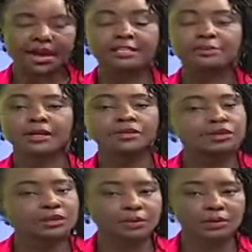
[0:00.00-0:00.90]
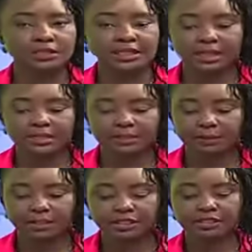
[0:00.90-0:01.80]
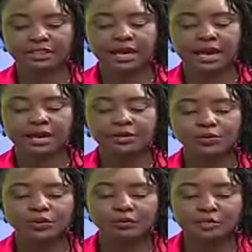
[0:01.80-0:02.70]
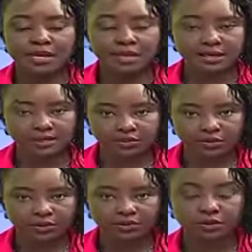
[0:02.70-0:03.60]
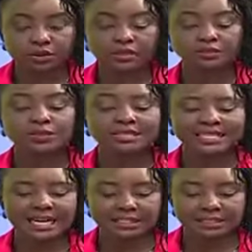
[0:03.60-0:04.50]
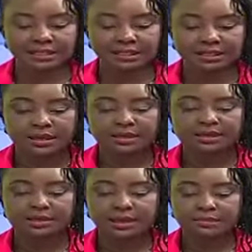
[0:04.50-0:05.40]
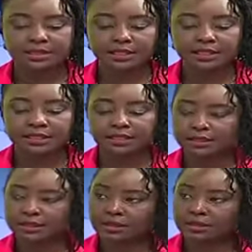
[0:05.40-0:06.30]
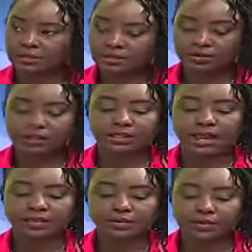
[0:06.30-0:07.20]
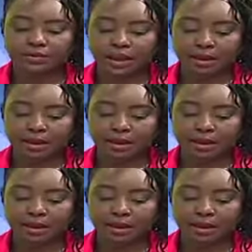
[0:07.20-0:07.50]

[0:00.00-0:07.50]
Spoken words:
aspect to supporting cancer patients. And with me in studio today to discuss this subject is Dr. Andrew